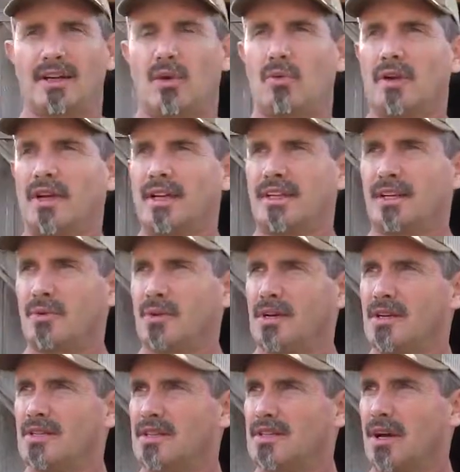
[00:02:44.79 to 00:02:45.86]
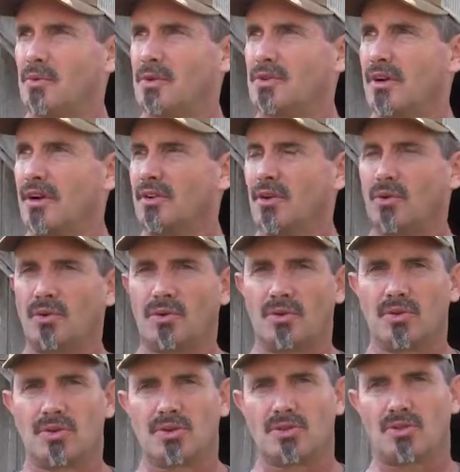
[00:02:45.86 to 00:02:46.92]
Now what I did was I went to our local
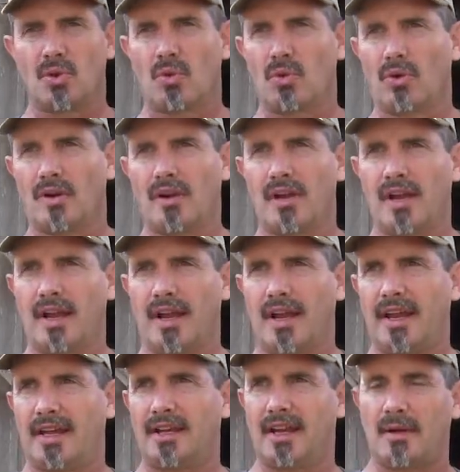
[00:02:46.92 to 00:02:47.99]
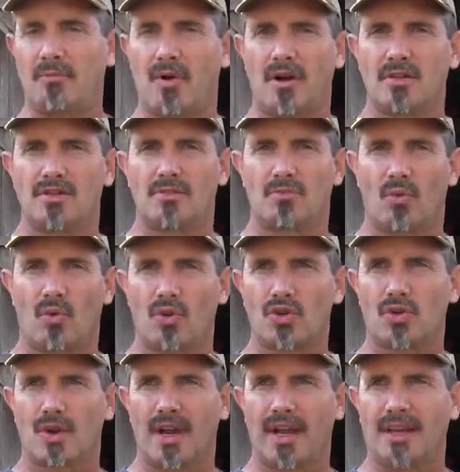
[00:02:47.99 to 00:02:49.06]
store and I bought some
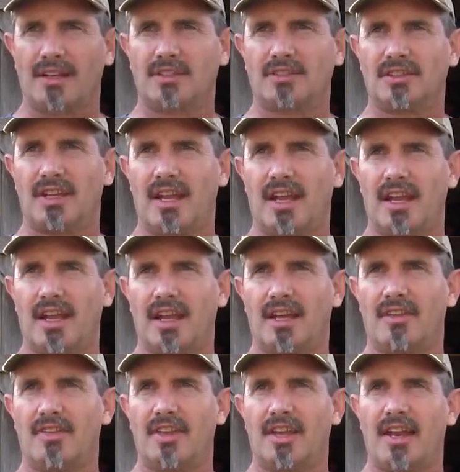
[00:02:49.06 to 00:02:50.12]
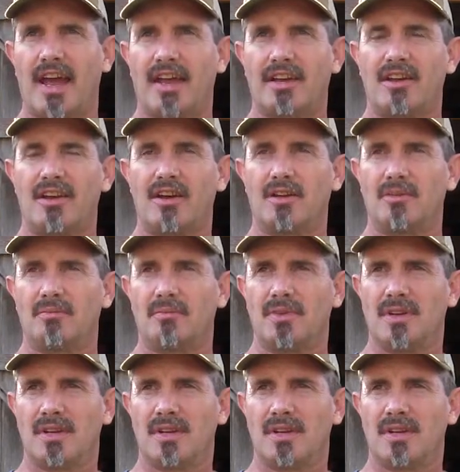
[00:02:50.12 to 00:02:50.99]
wash rags, and then I cut them